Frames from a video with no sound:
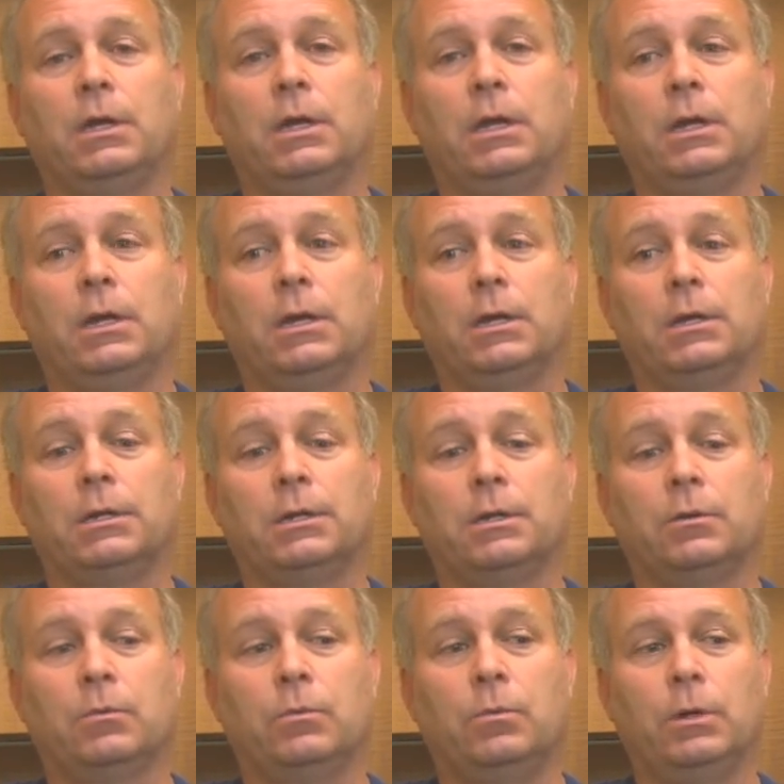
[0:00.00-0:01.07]
And
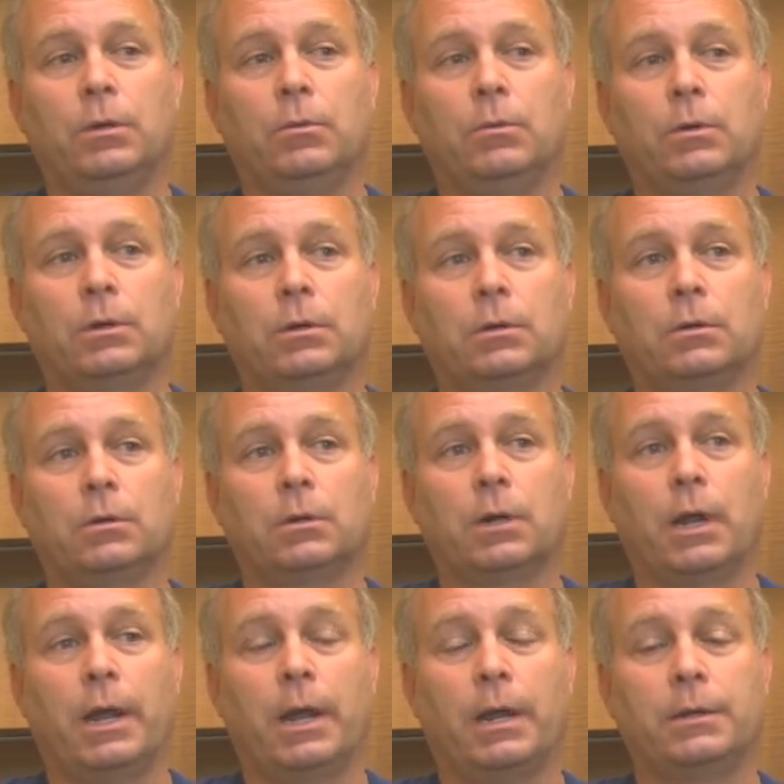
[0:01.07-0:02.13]
we were
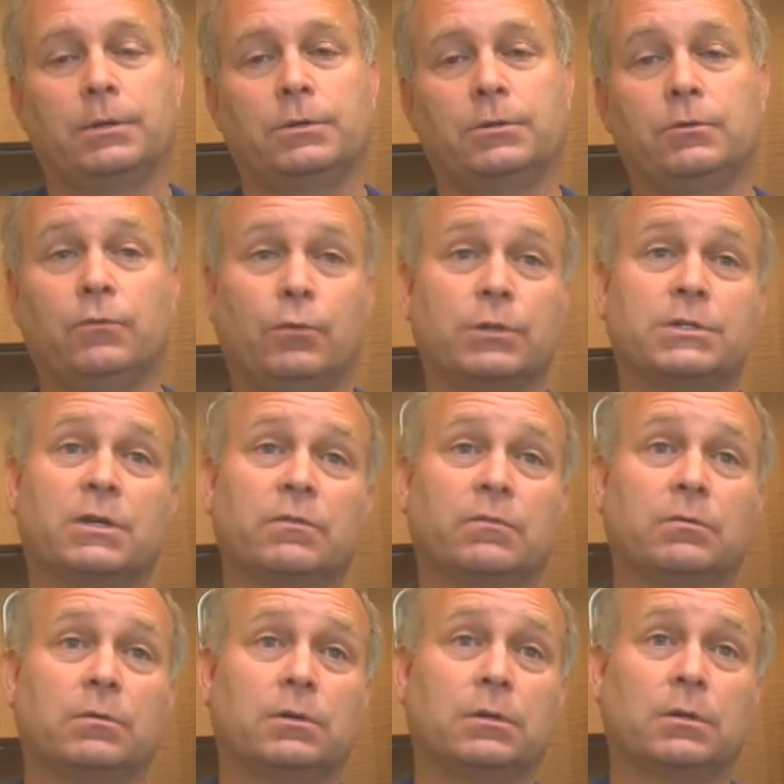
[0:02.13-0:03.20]
at
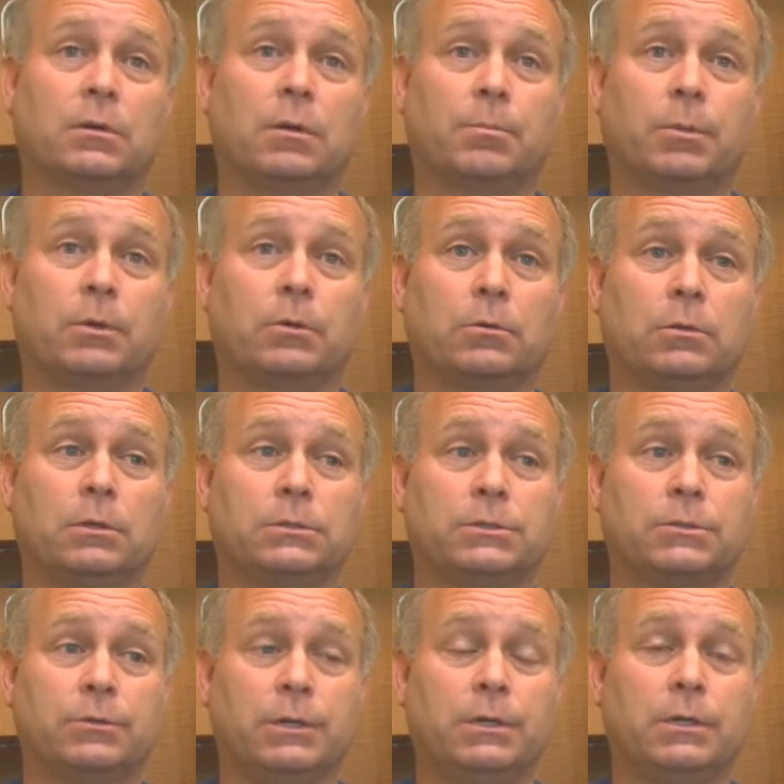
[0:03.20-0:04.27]
247 Pearl
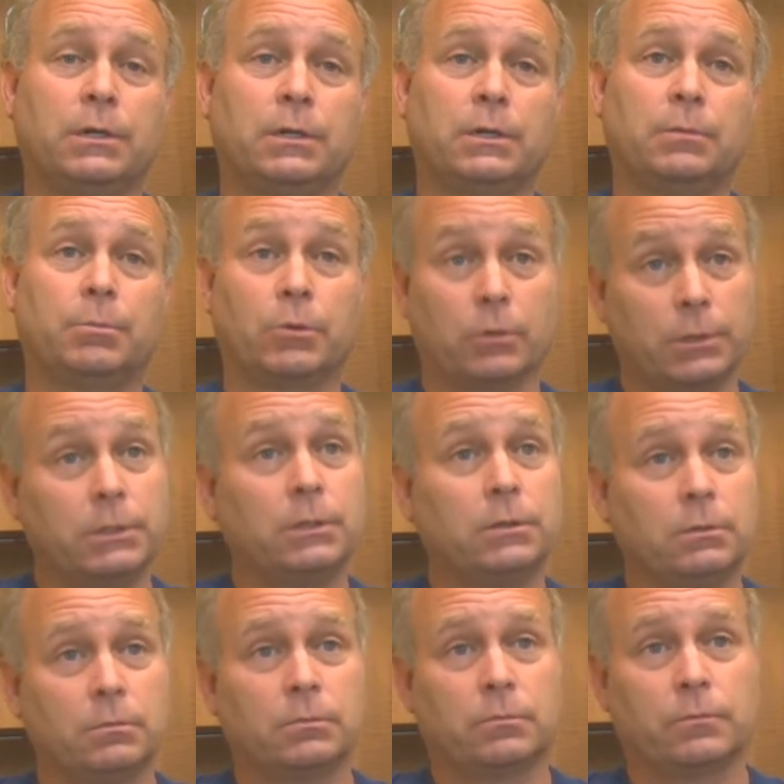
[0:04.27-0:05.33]
Street in
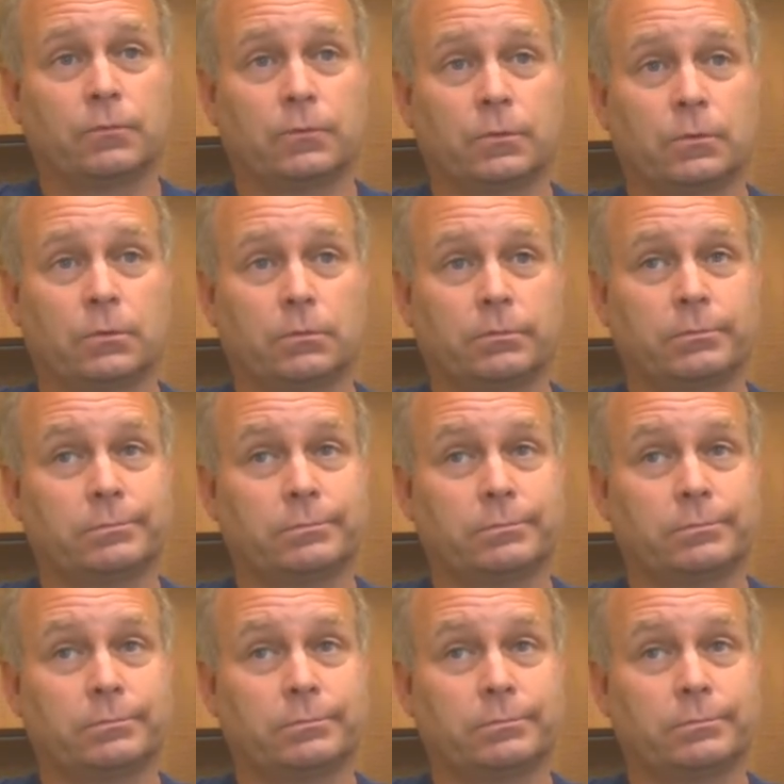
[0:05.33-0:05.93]
Burlington for